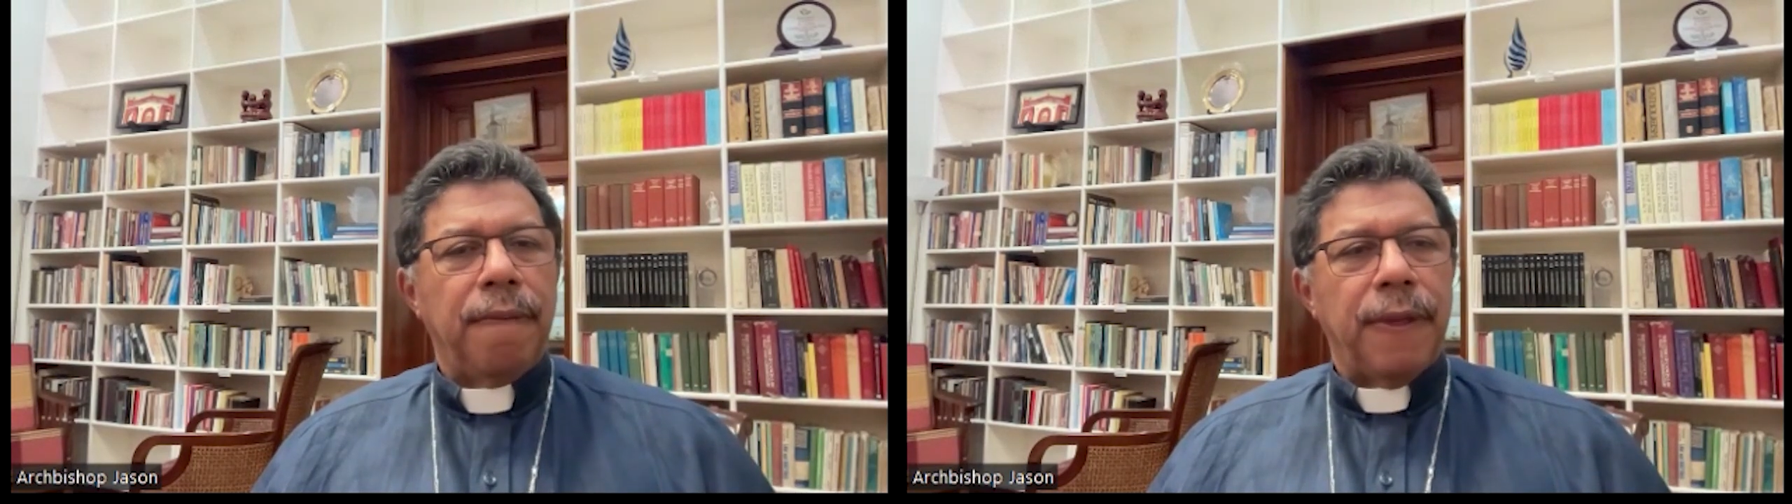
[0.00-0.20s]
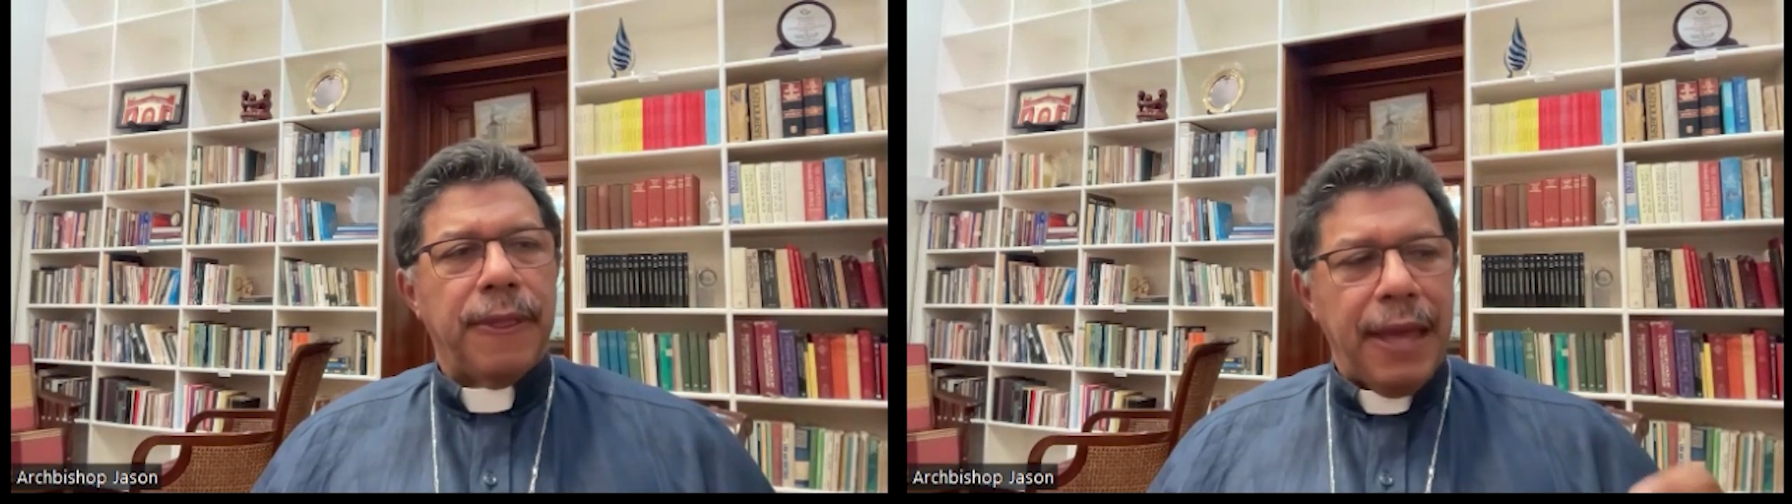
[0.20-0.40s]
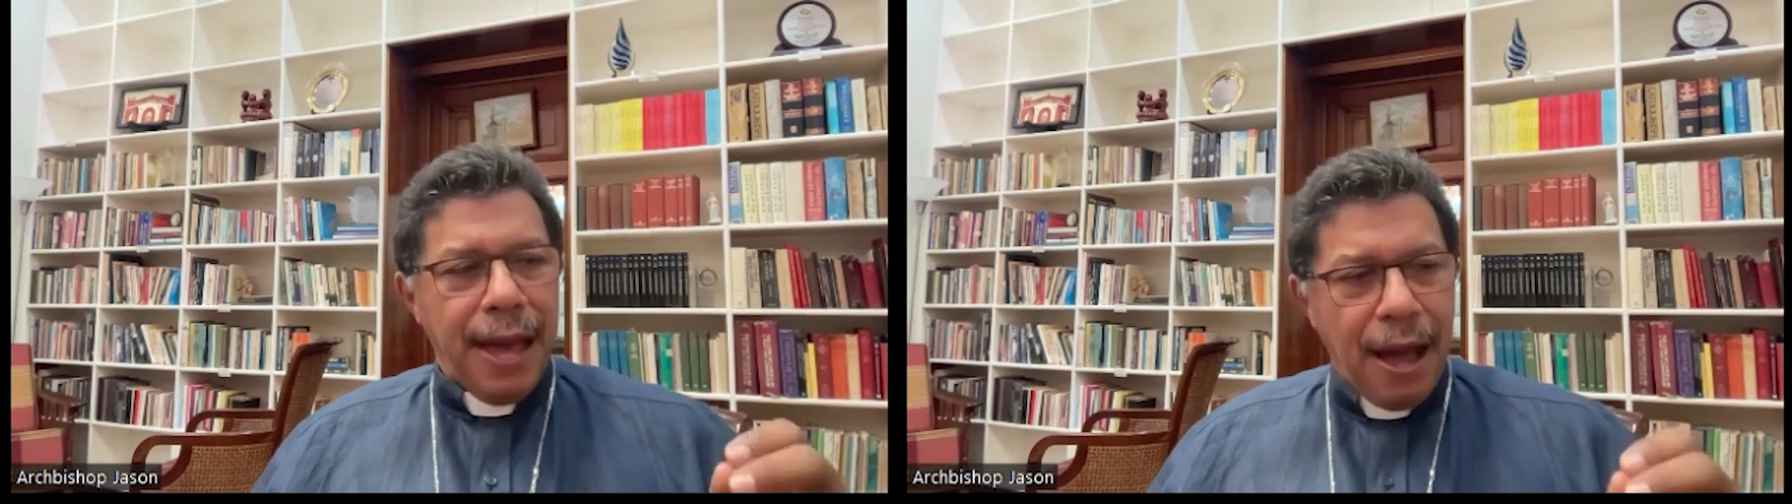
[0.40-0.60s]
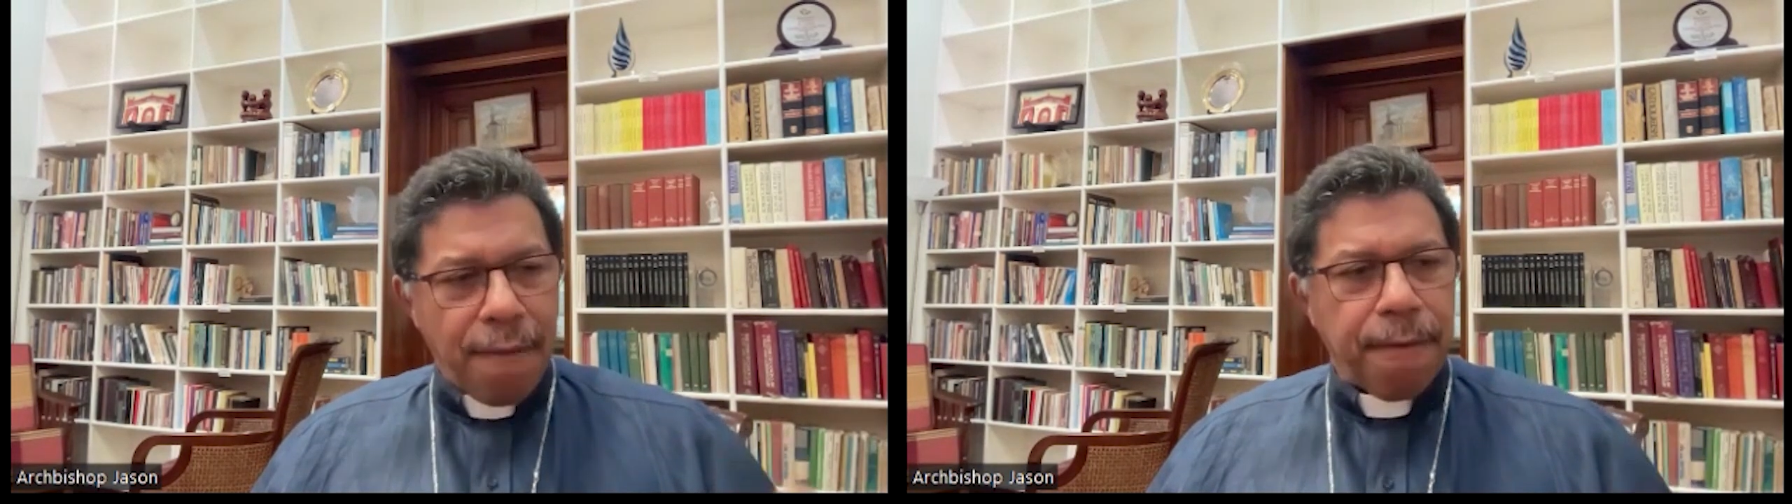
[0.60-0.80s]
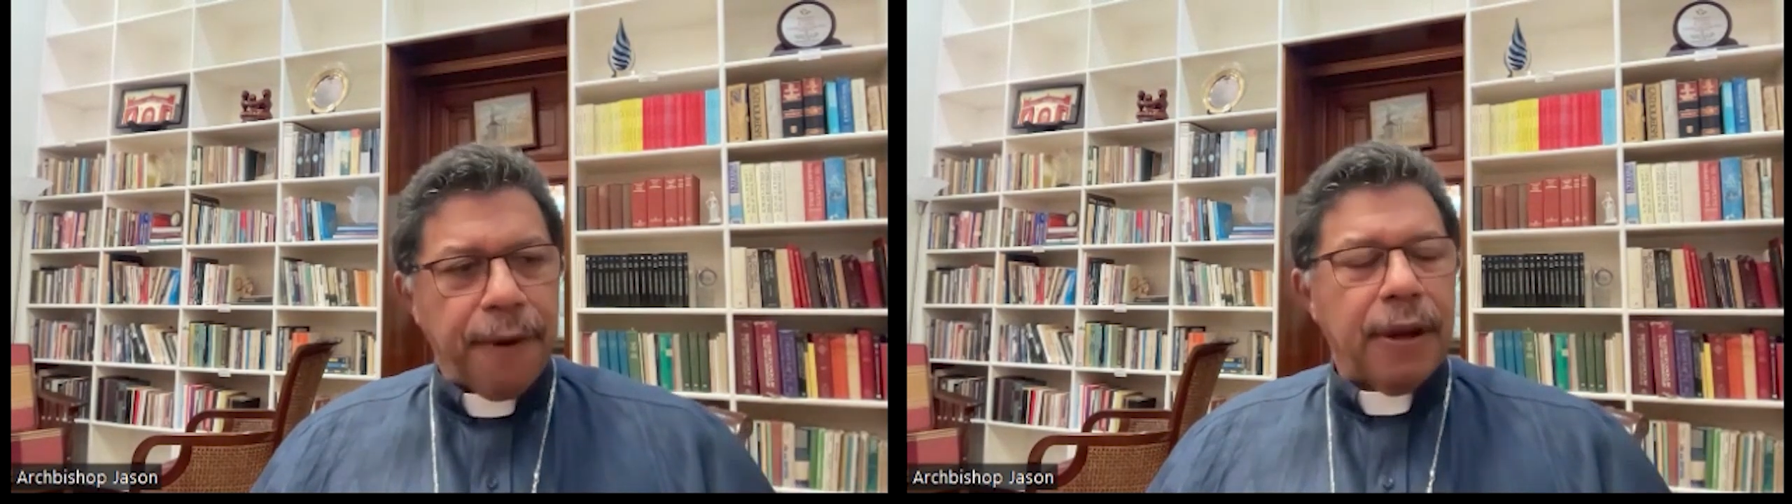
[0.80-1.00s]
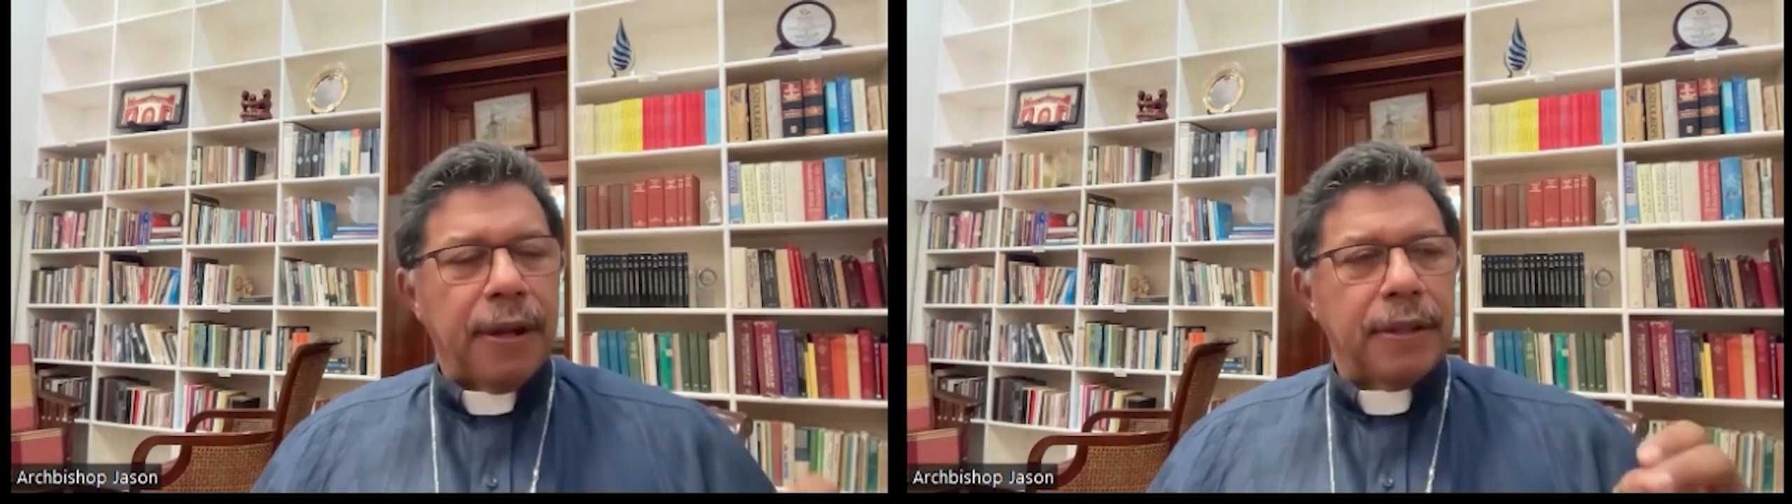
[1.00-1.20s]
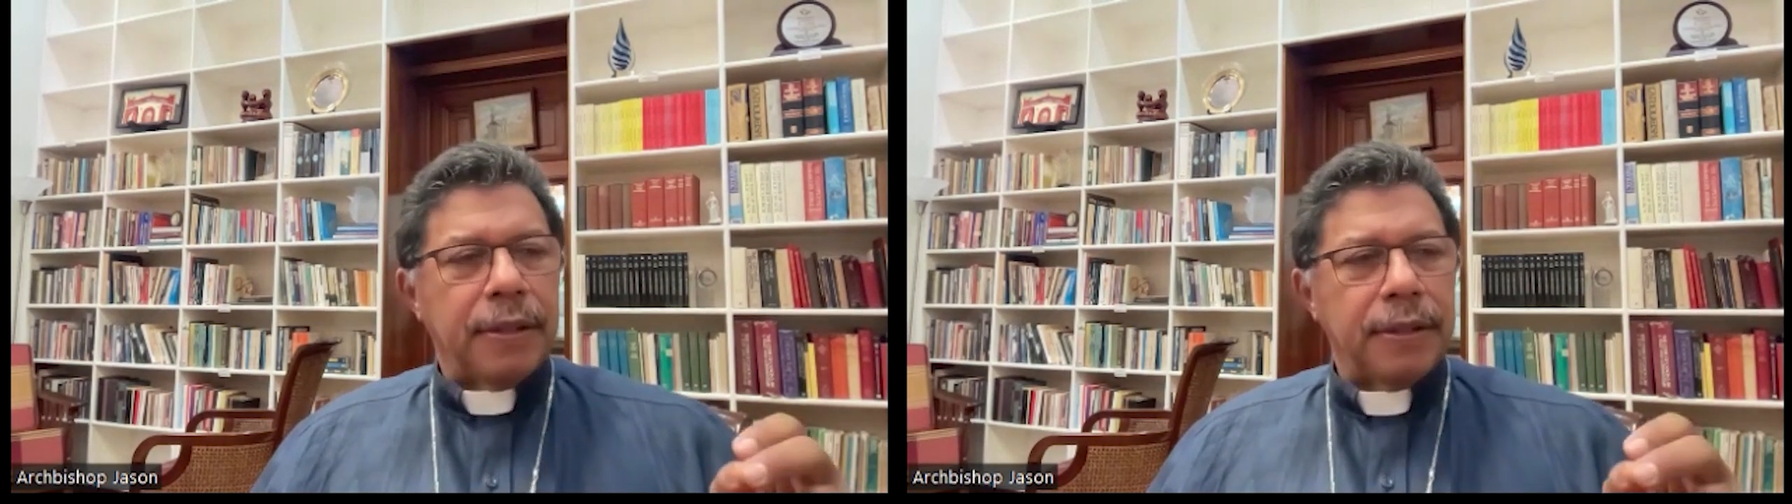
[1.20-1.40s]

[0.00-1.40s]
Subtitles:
that the African